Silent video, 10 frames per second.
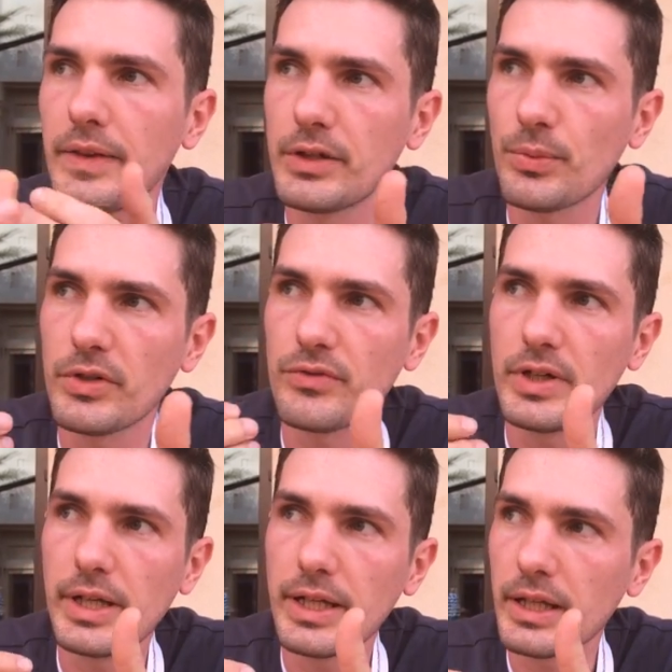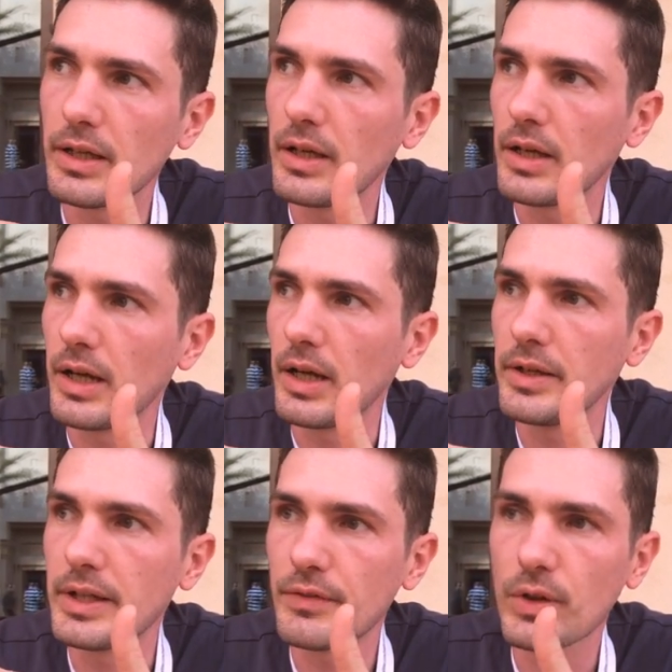And this was really
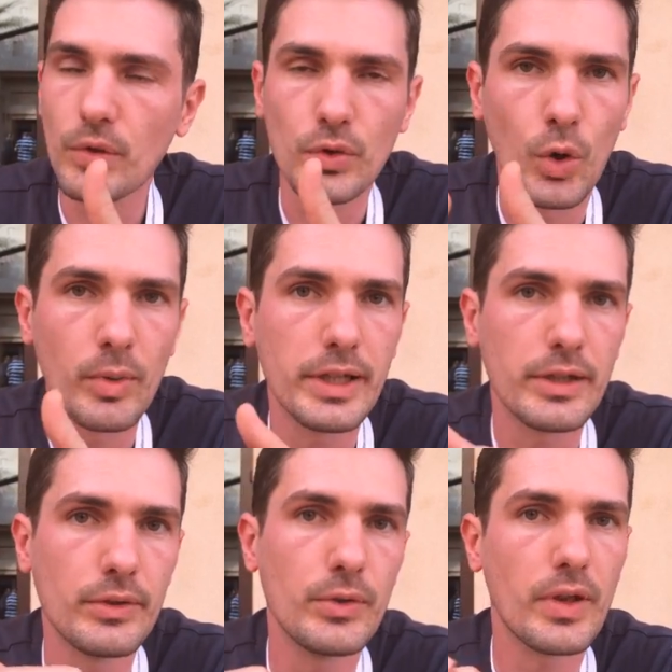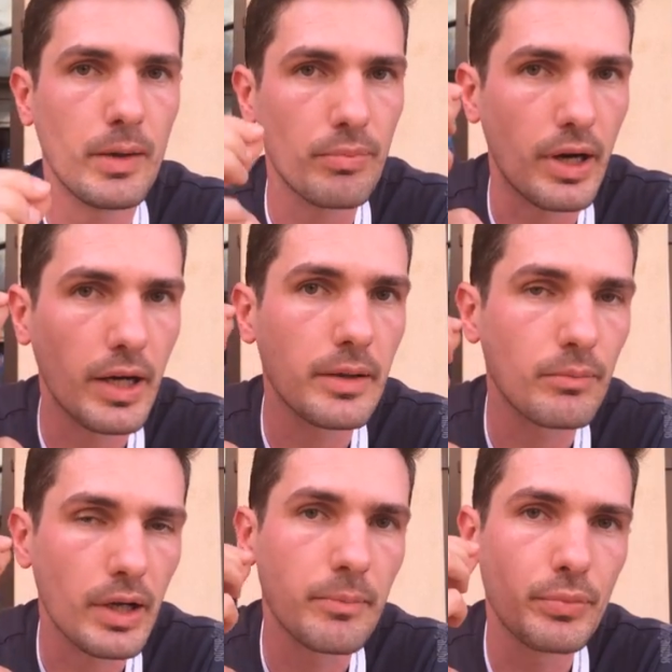difficult. Normally you do that
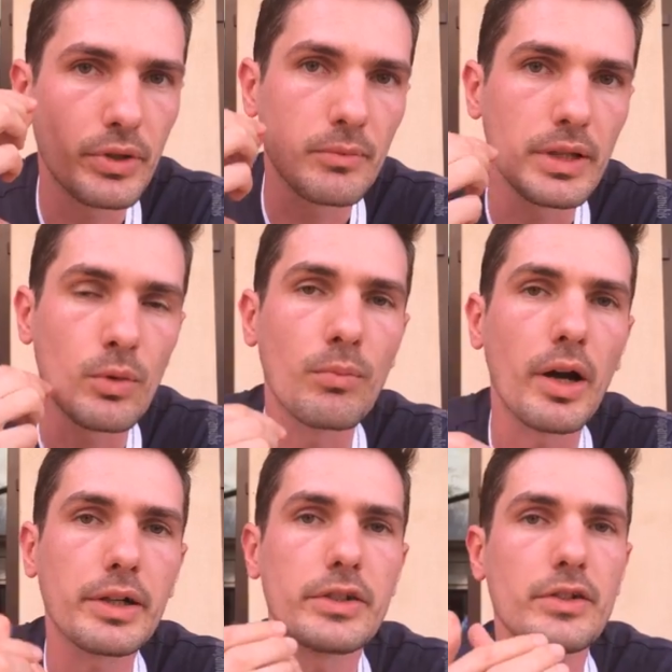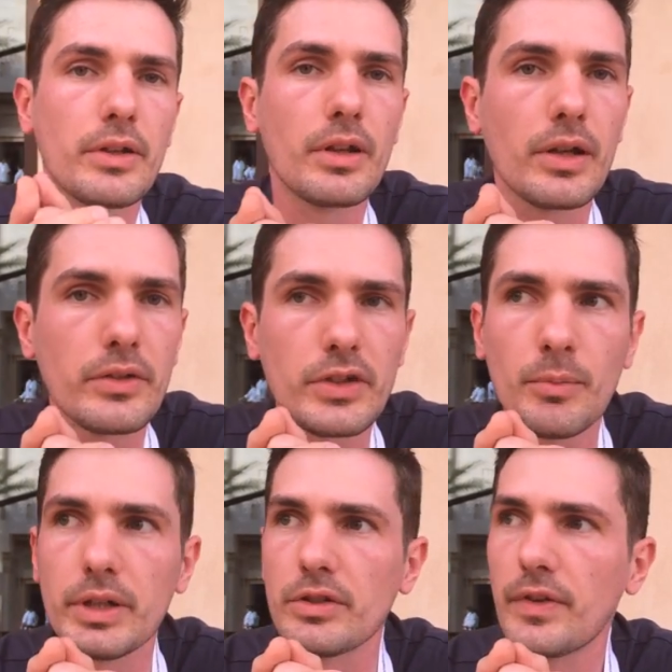by putting little markers on
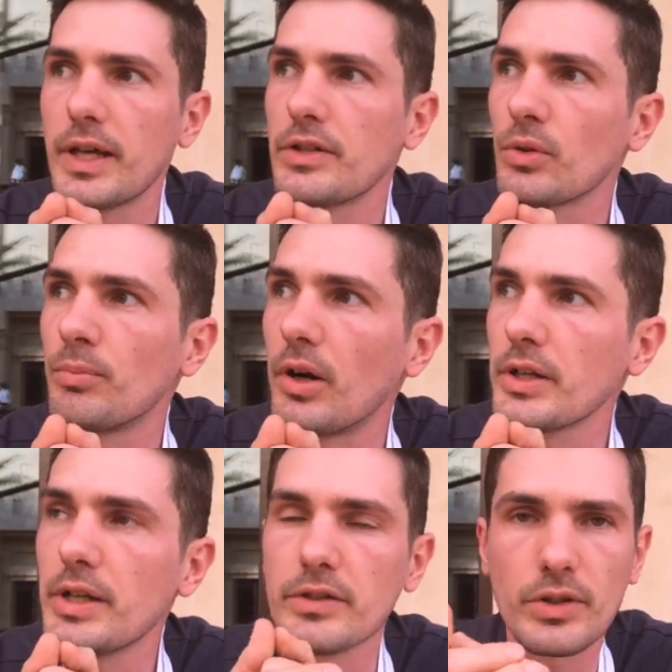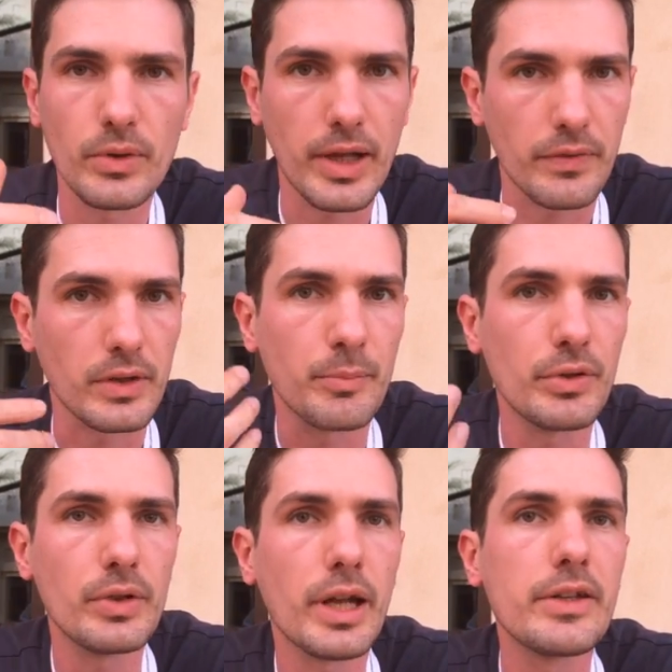somebody's face or body, so that the
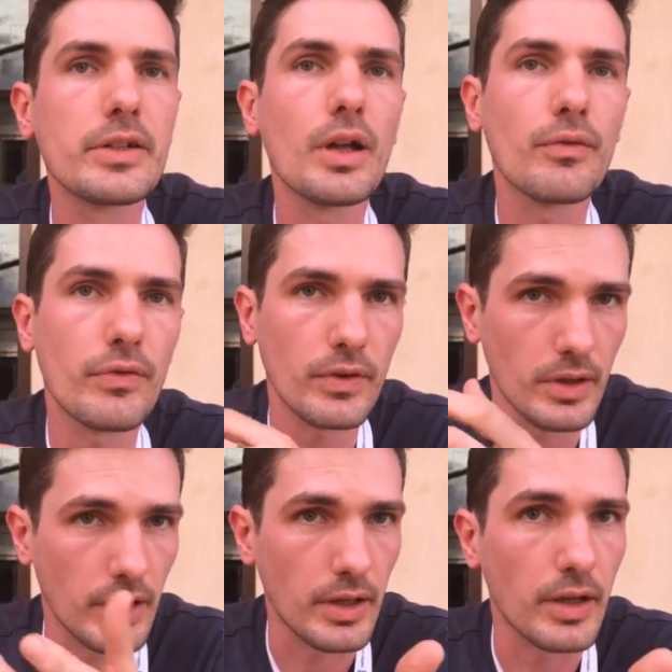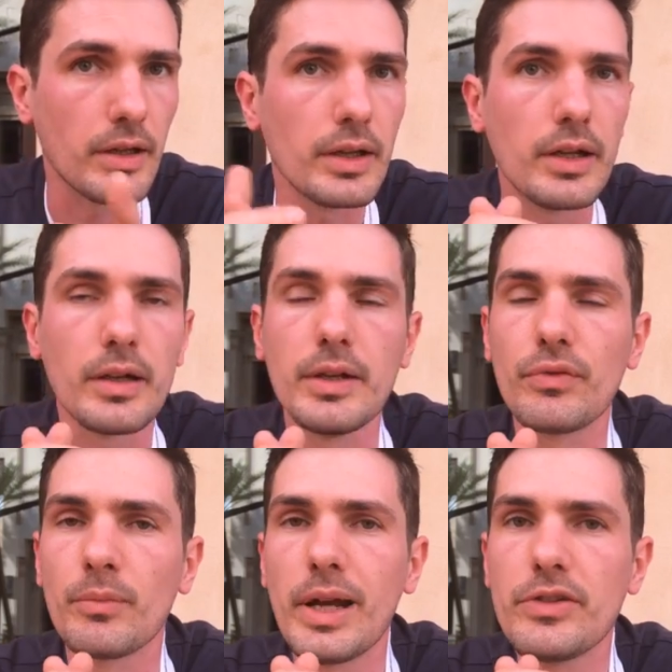computer has enough
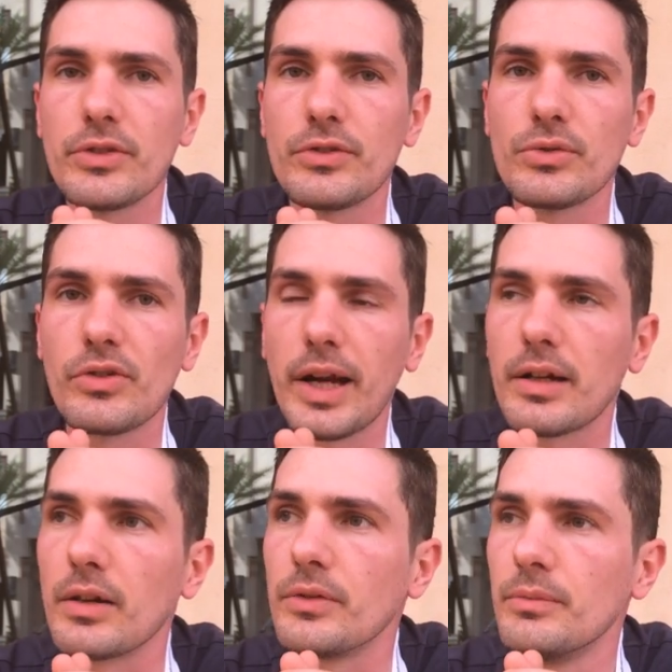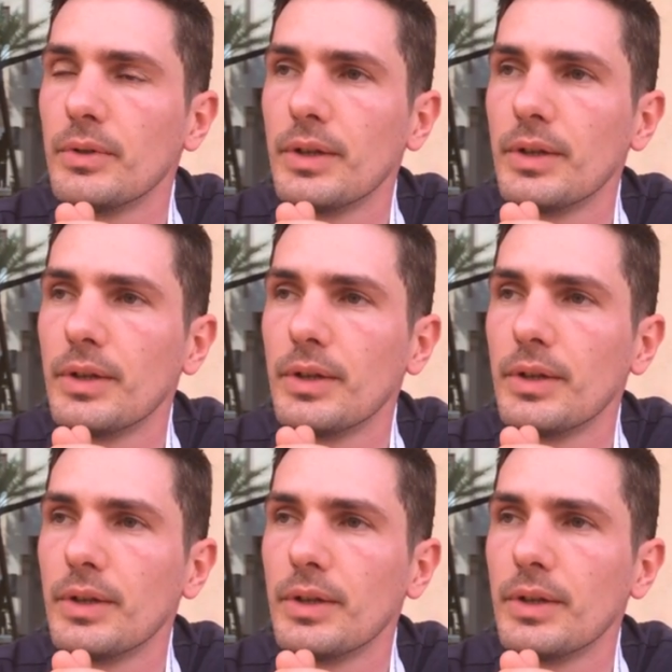information to track on.